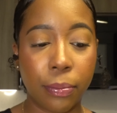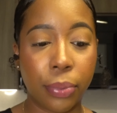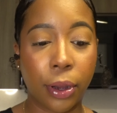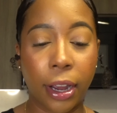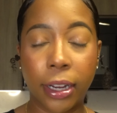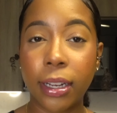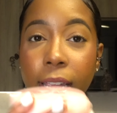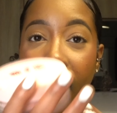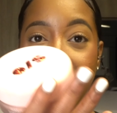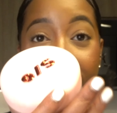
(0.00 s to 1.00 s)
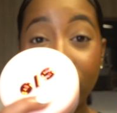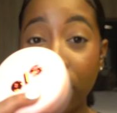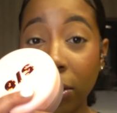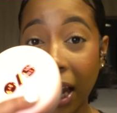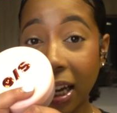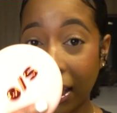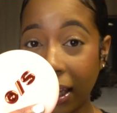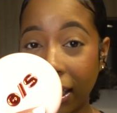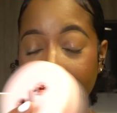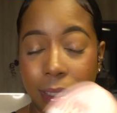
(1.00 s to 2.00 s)
But yeah, I do like
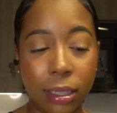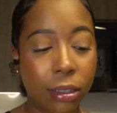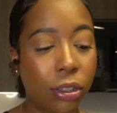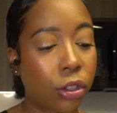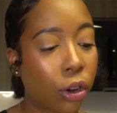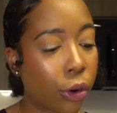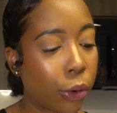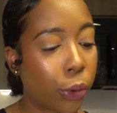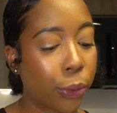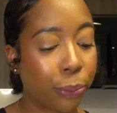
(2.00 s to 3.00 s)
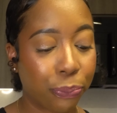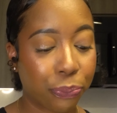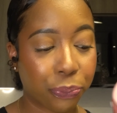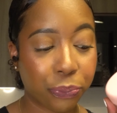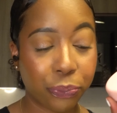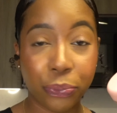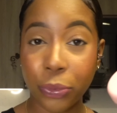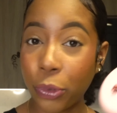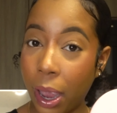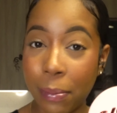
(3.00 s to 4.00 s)
this. So
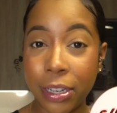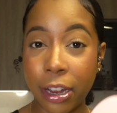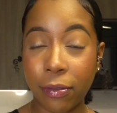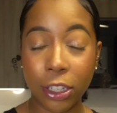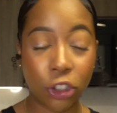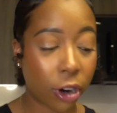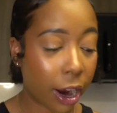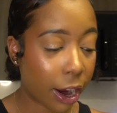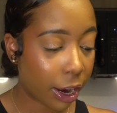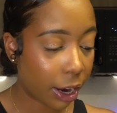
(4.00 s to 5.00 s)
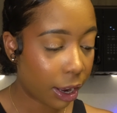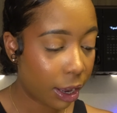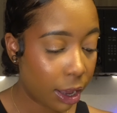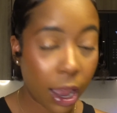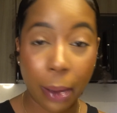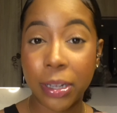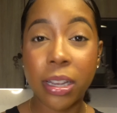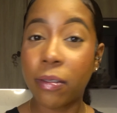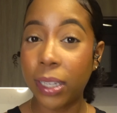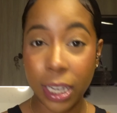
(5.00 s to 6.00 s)
I'm gonna definitely try it. I'm gonna
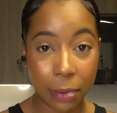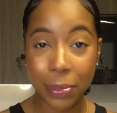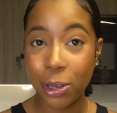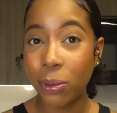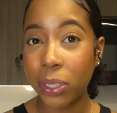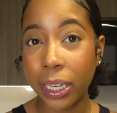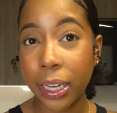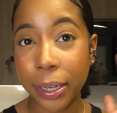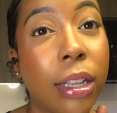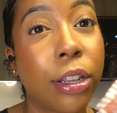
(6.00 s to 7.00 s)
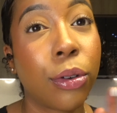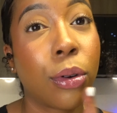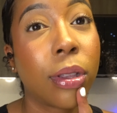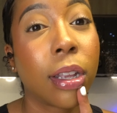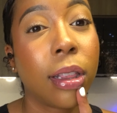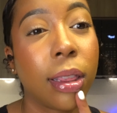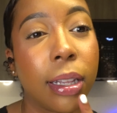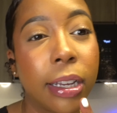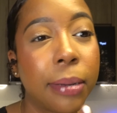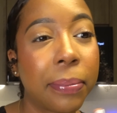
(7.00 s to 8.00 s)
definitely keep using it. And then on the
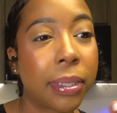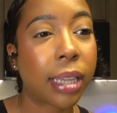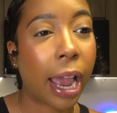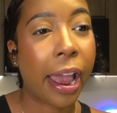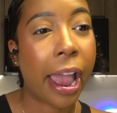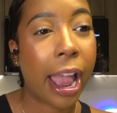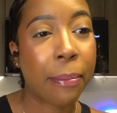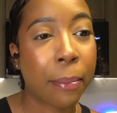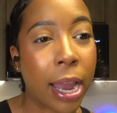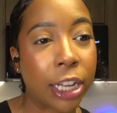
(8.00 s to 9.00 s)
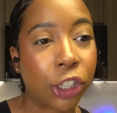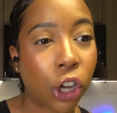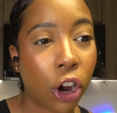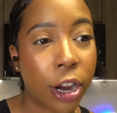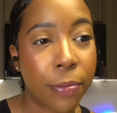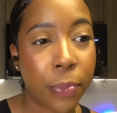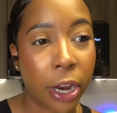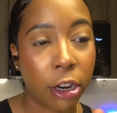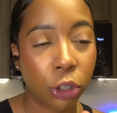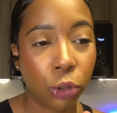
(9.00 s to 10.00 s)
lips, I have my Tarte
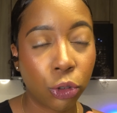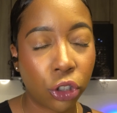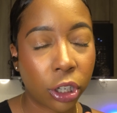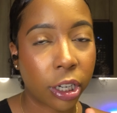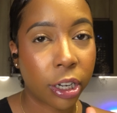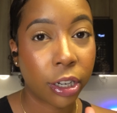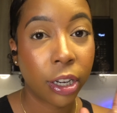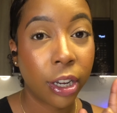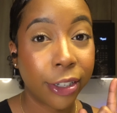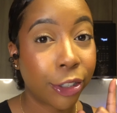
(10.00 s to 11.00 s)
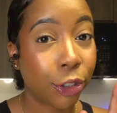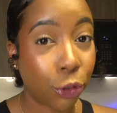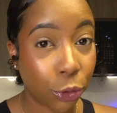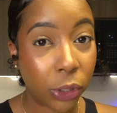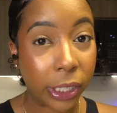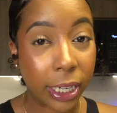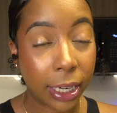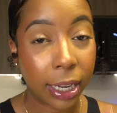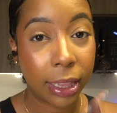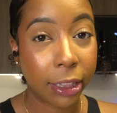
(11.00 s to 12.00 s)
Maracuja
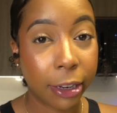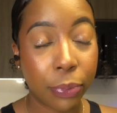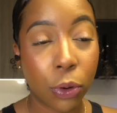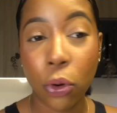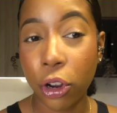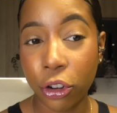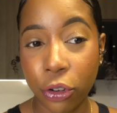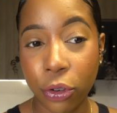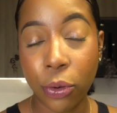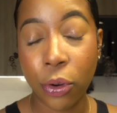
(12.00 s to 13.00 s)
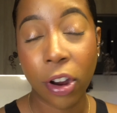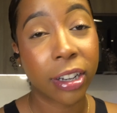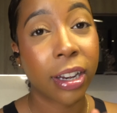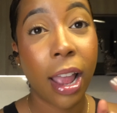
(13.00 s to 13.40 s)
Juicy Lip Oil on.